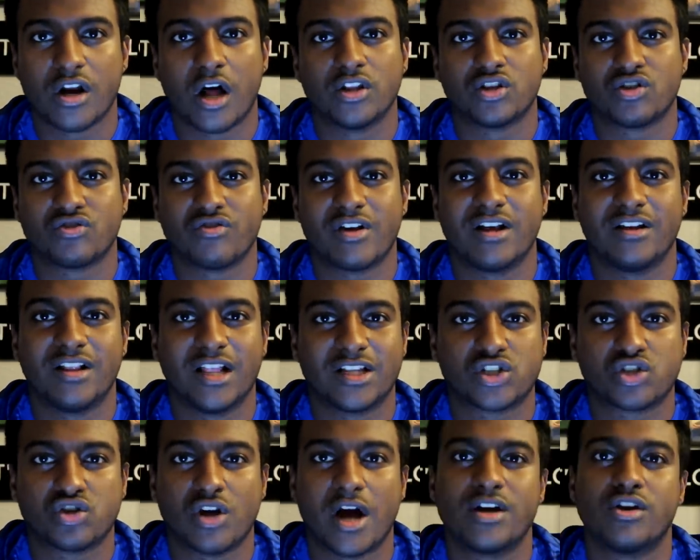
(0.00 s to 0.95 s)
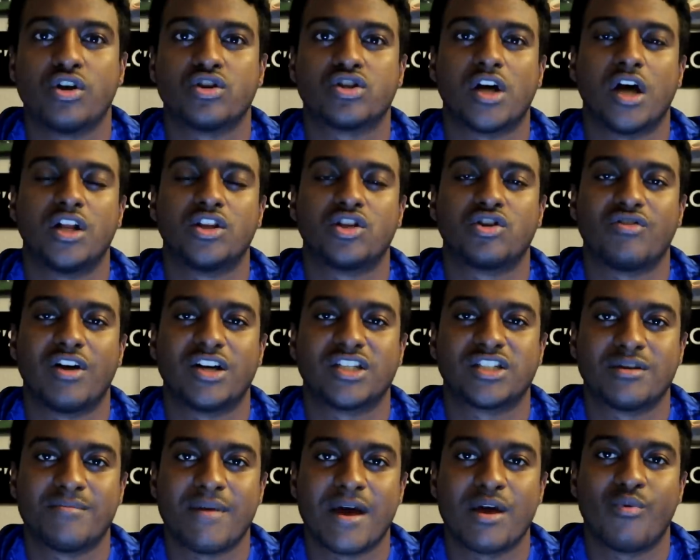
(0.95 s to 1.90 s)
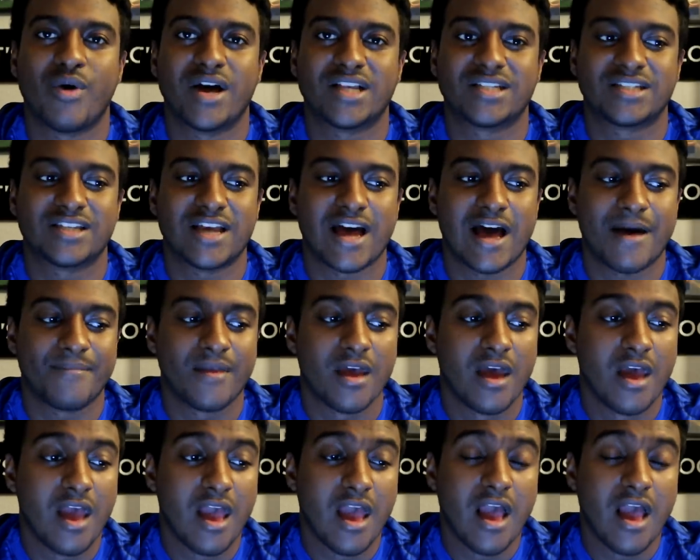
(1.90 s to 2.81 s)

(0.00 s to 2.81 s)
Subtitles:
to underestimate West Ham.